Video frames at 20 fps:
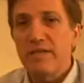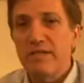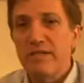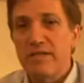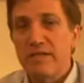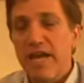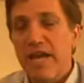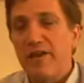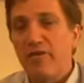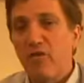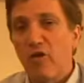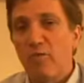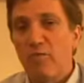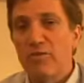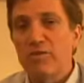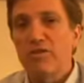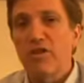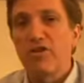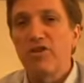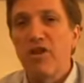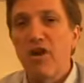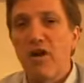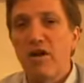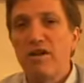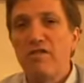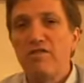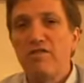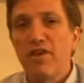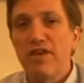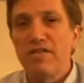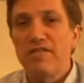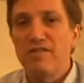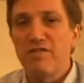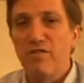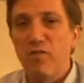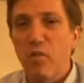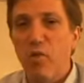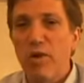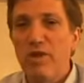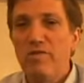indicator, almost a
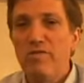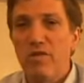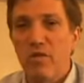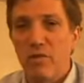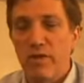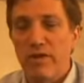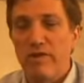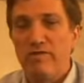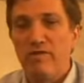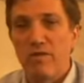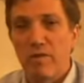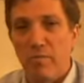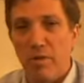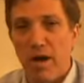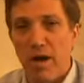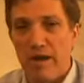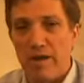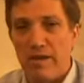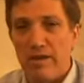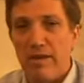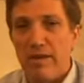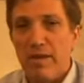non-invasive window into the body.